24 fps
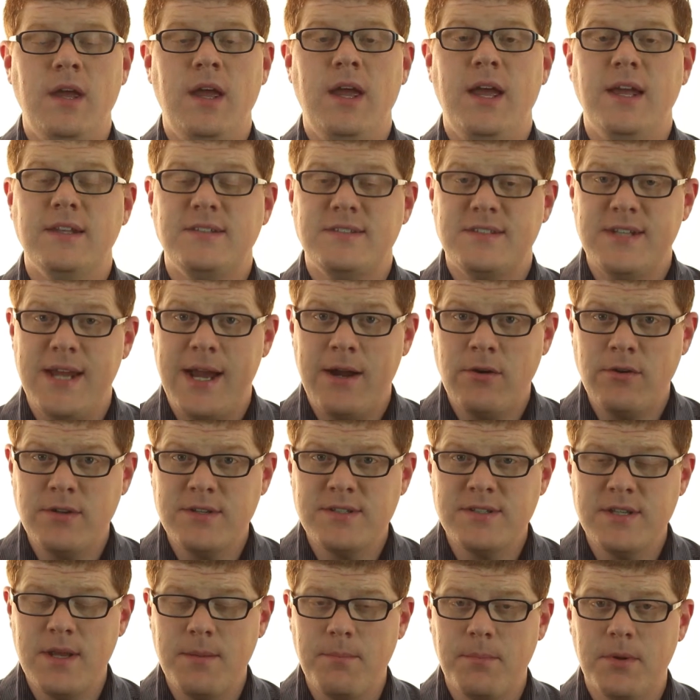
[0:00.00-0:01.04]
It's now
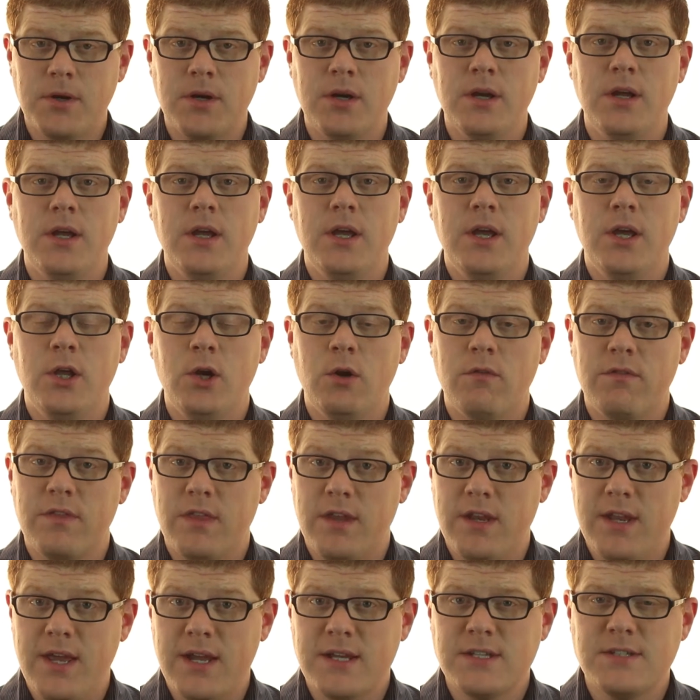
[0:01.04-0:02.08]
December, and over
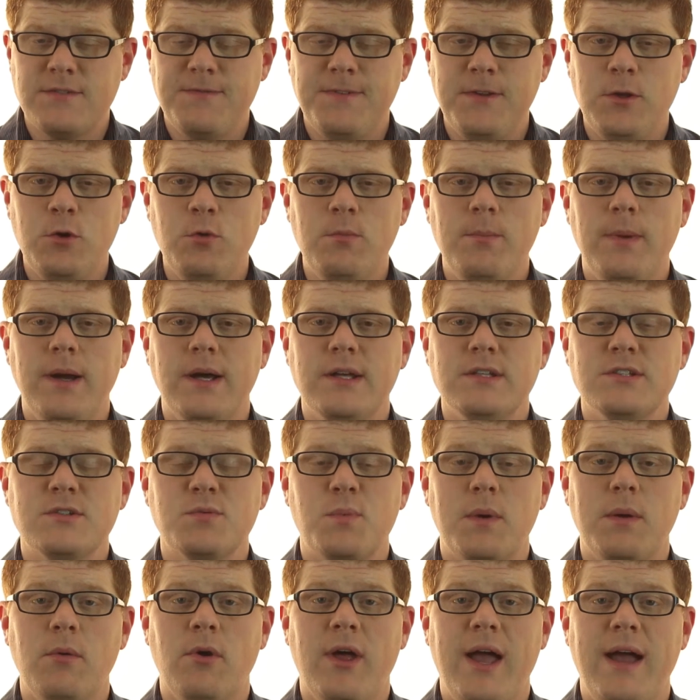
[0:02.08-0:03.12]
the next few months
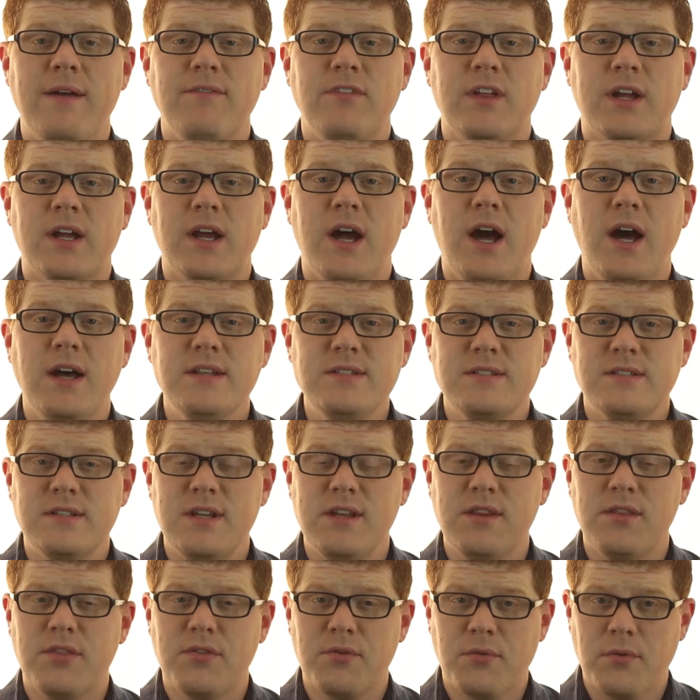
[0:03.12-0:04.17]
we will have the
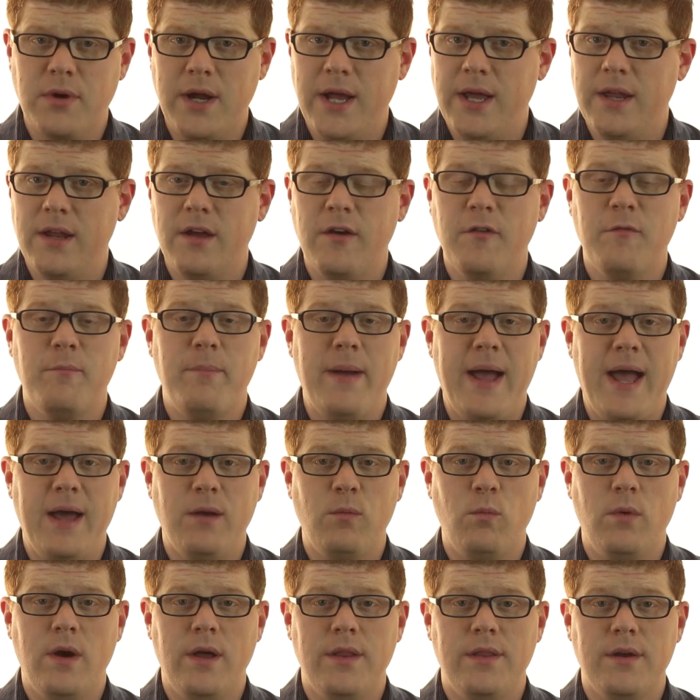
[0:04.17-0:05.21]
constant threat of
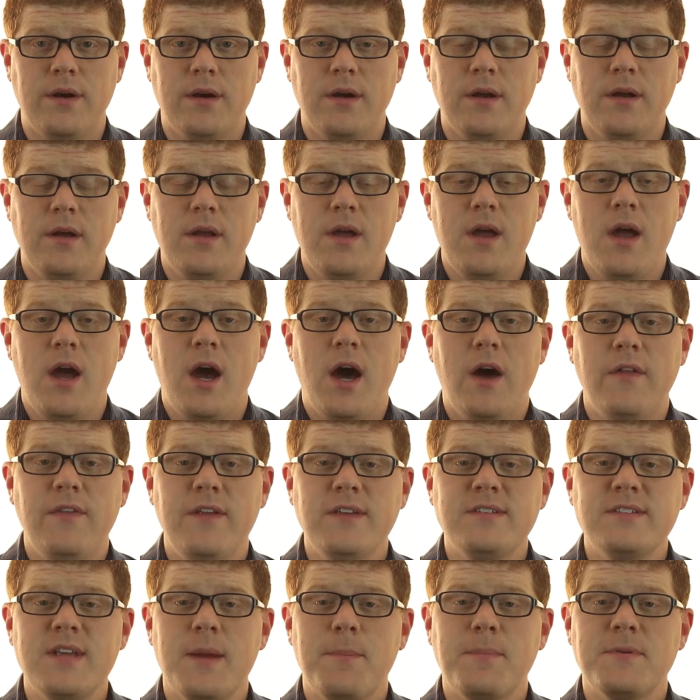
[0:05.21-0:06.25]
bad weather. On
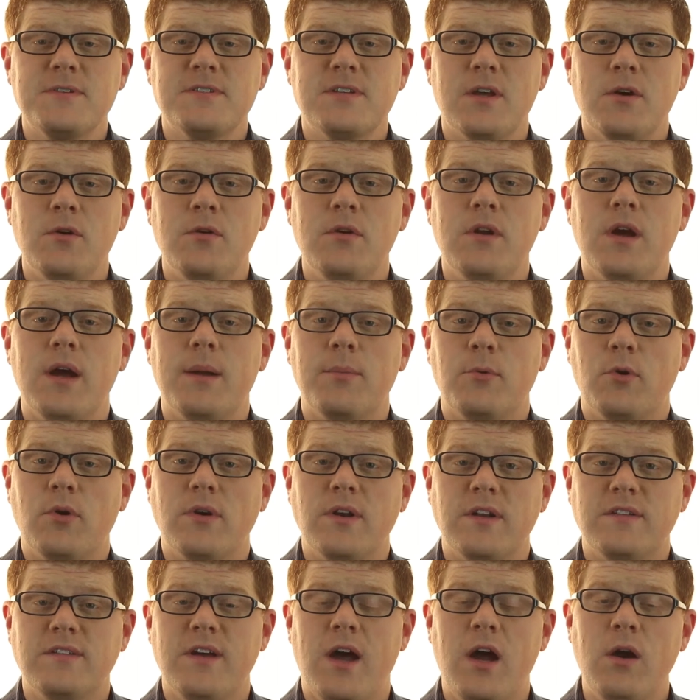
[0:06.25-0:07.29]
this episode, I'm going
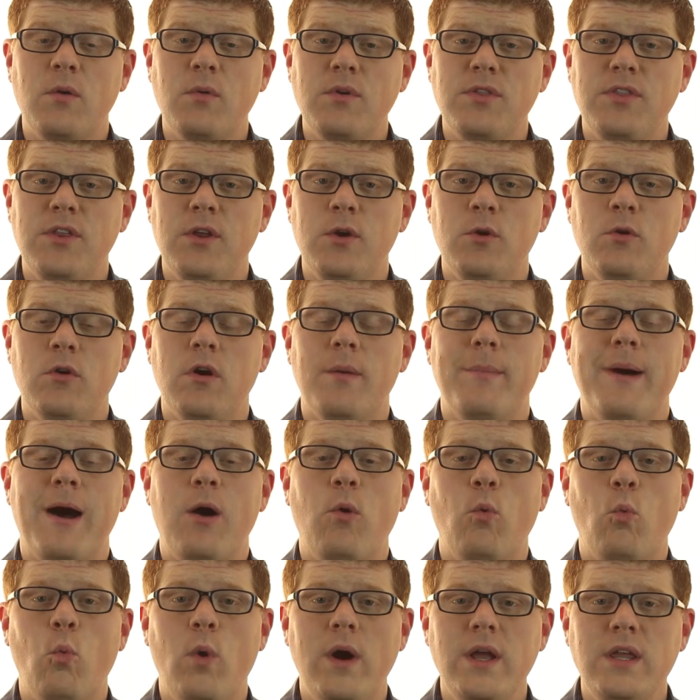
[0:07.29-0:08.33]
to talk with you
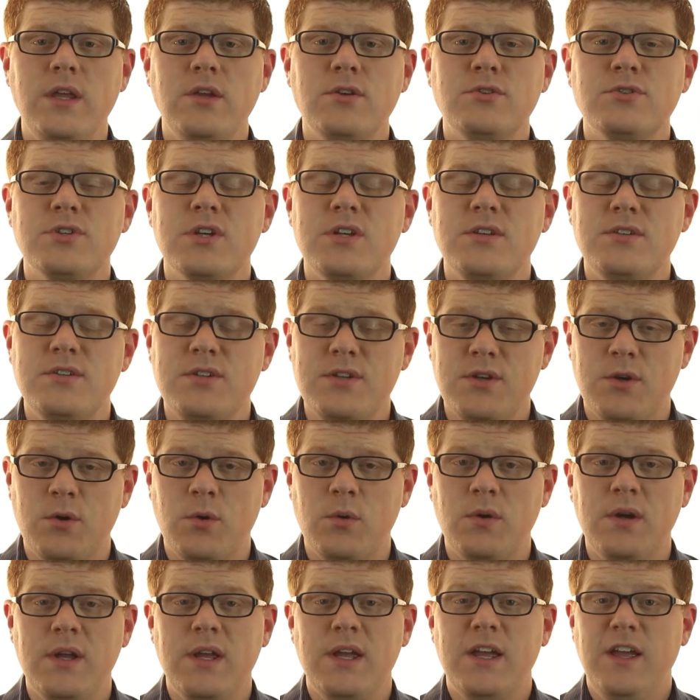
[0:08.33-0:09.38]
about what you should
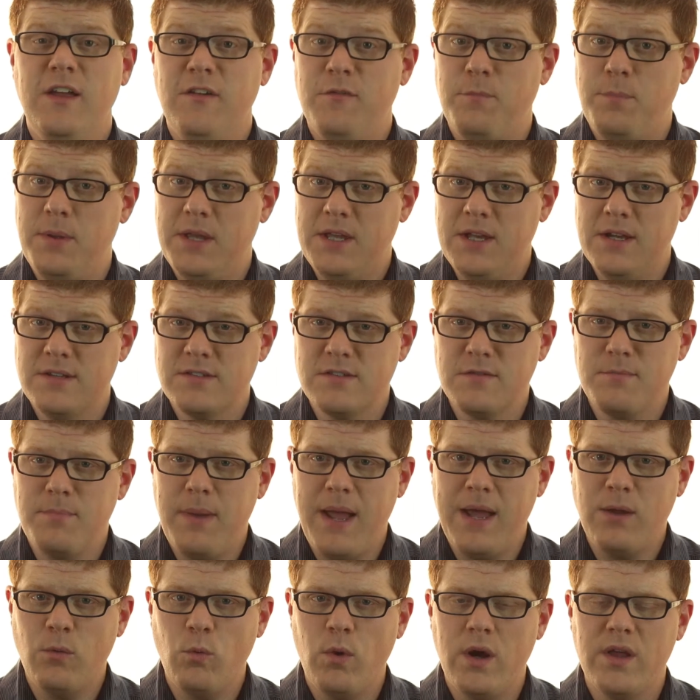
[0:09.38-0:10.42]
do if because of
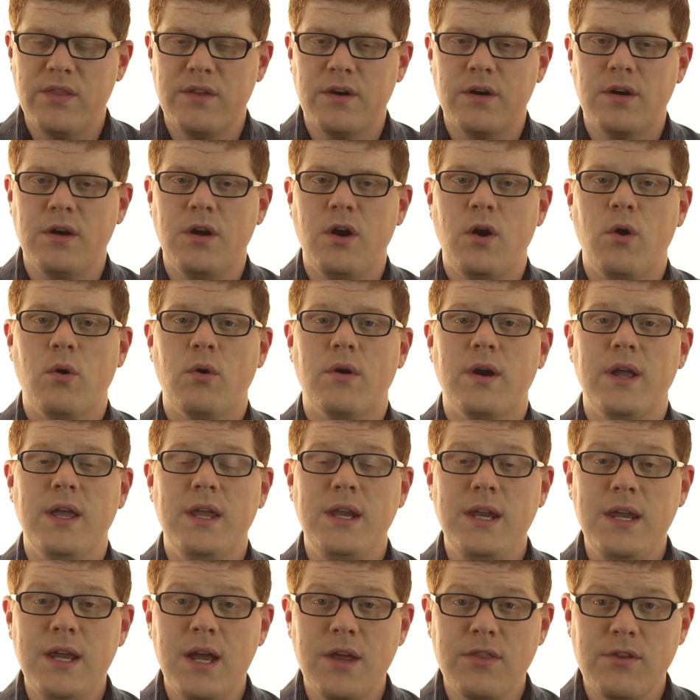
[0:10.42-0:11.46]
bad weather or
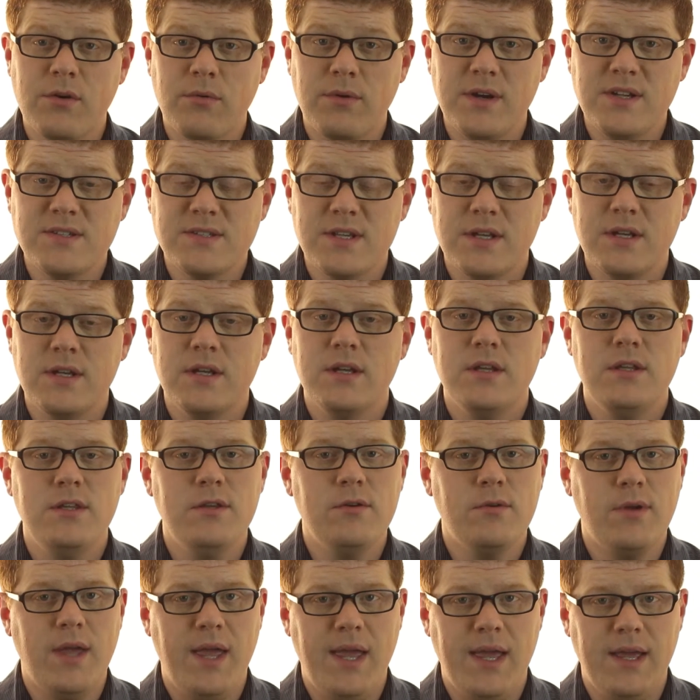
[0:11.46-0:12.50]
any other reason
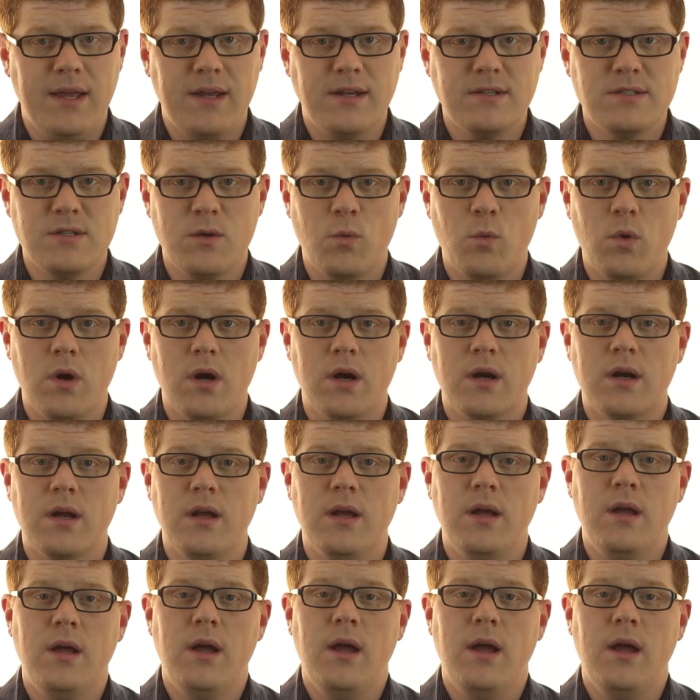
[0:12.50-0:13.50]
you can't get to work.